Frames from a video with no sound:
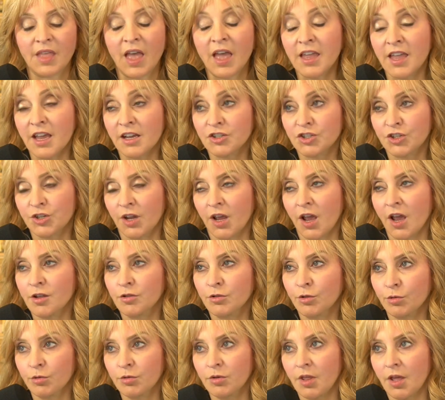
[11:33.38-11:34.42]
I
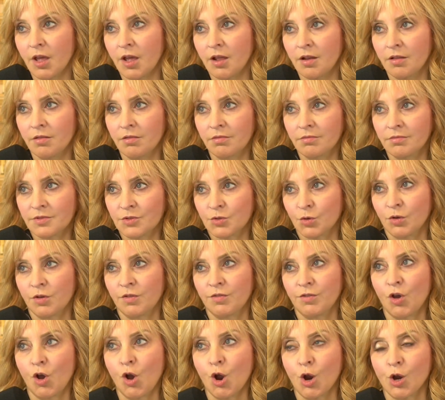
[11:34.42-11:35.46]
learned that sort
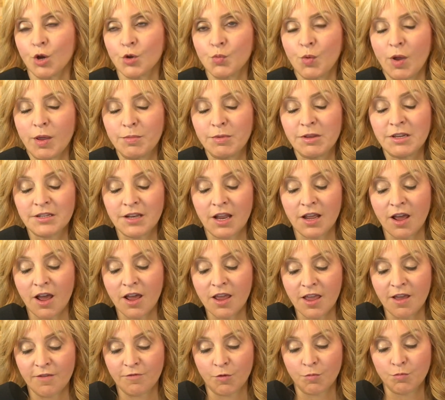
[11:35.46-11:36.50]
of the hard way because I
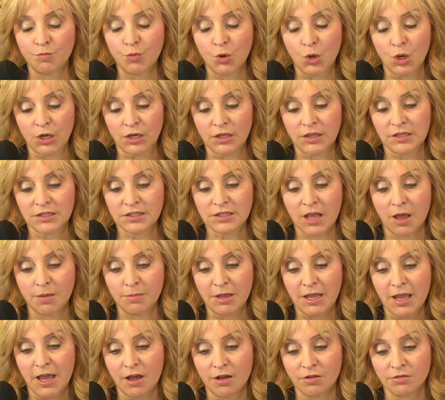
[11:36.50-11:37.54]
have a book that's
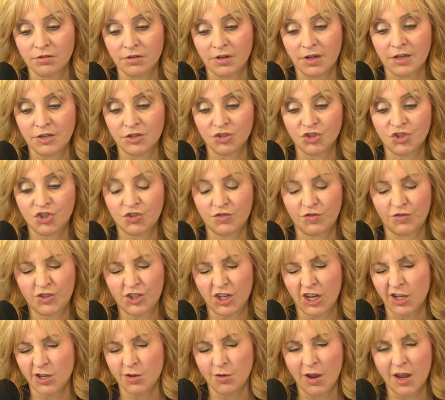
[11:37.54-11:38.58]
coming out in
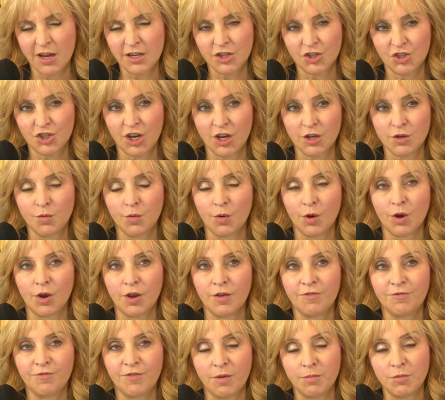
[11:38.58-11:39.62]
end of
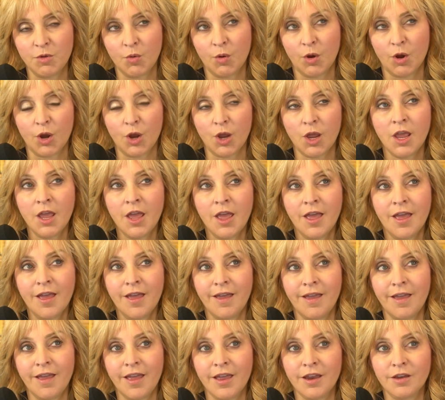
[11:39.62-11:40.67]
January, February.
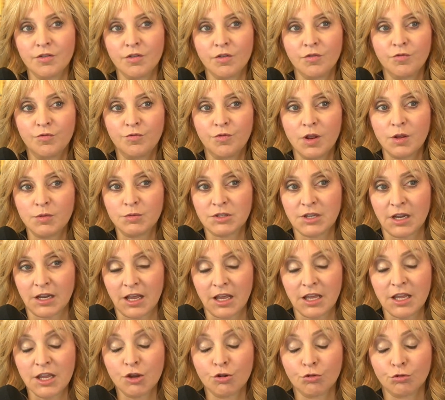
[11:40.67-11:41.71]
And it was like
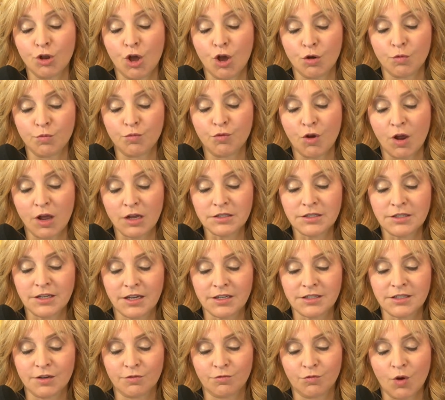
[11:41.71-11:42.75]
a year-long
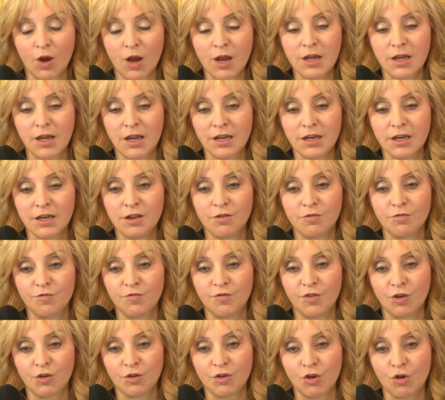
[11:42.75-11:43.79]
process of writing. And then
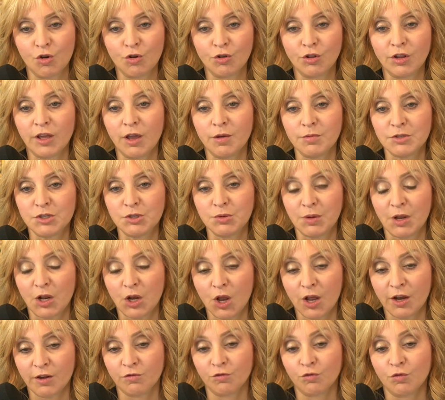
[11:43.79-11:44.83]
very early, I was doing a
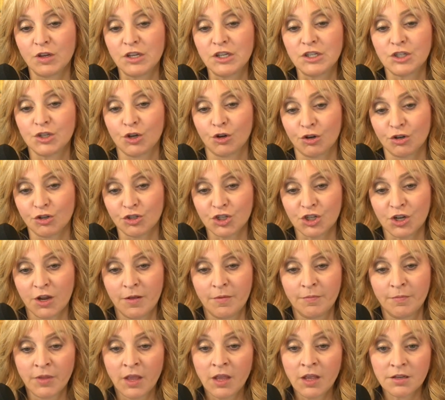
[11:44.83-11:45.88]
lot of research.
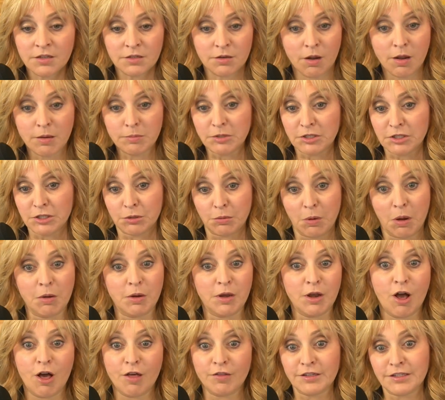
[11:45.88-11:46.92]
So I'm just
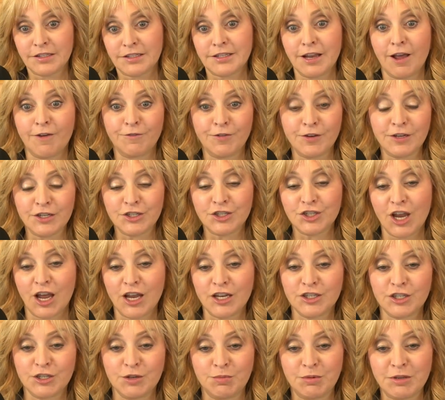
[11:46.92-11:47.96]
throwing all this stuff into
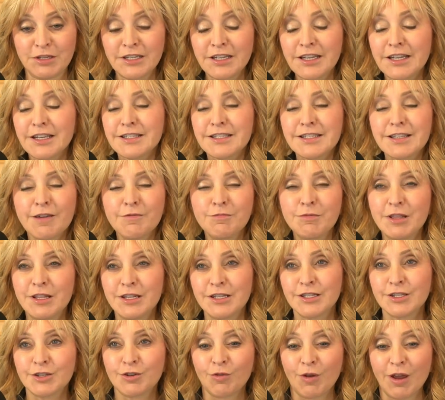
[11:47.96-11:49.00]
ChatGPT. It's giving me
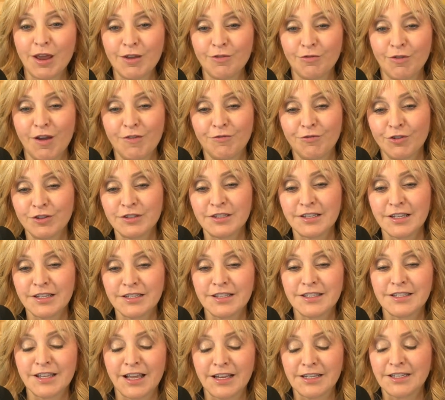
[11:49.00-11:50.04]
these great references
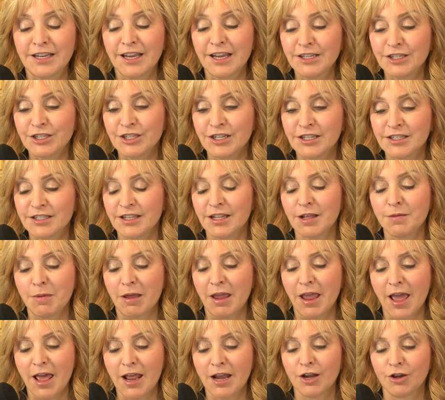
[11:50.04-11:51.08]
and citations. And then
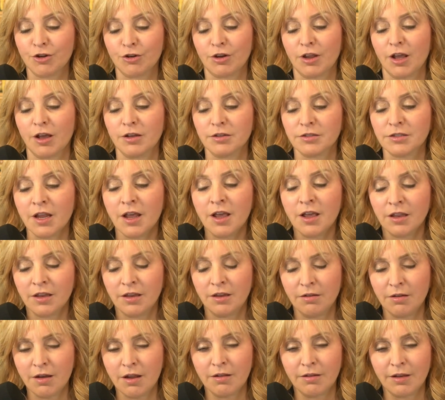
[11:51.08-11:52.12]
my editor goes,
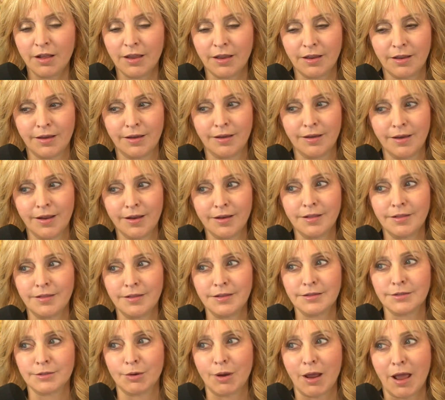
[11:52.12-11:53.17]
like none of
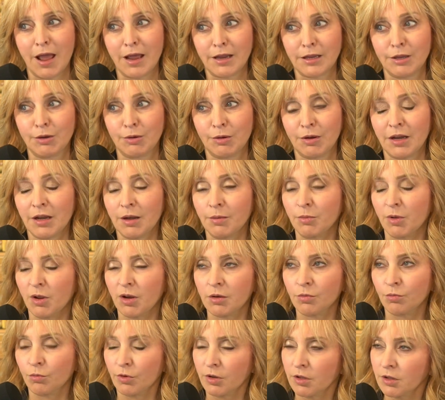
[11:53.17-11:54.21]
these are accurate. And I'm
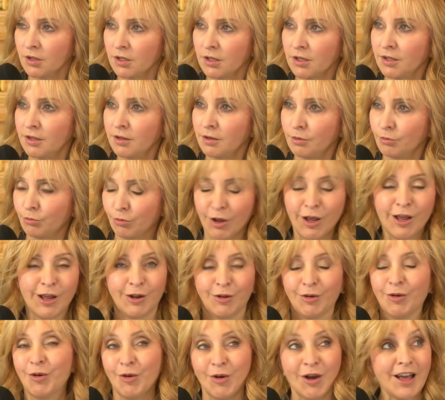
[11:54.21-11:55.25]
going, really?
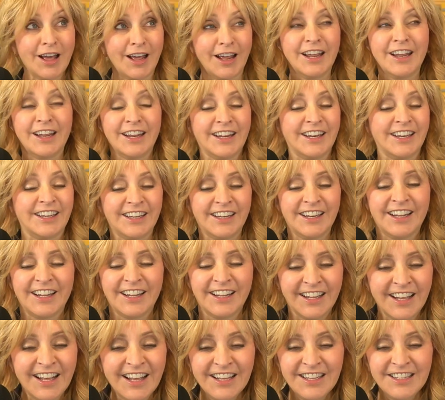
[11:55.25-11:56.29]
What?
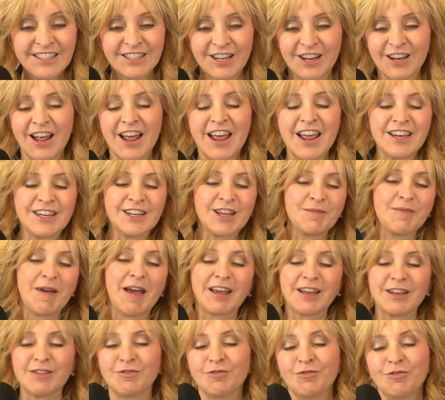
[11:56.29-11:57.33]
So I had to get
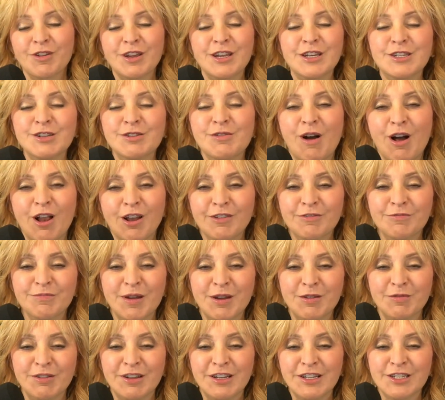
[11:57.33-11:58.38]
back and redo all of
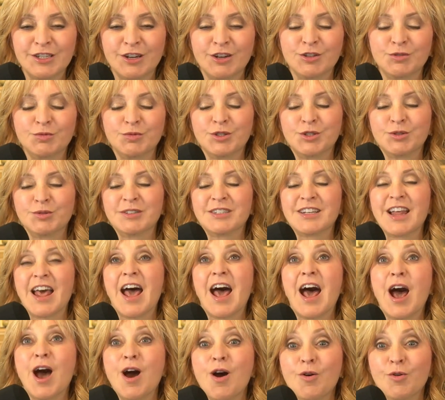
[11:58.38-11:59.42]
my research, which was
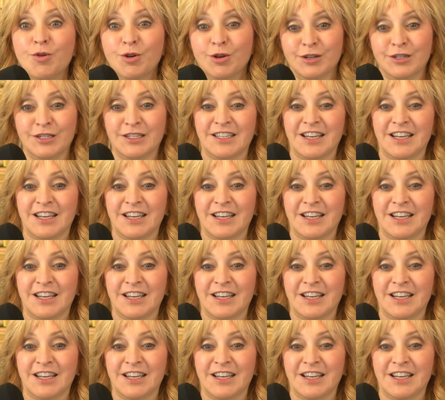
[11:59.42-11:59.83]
hours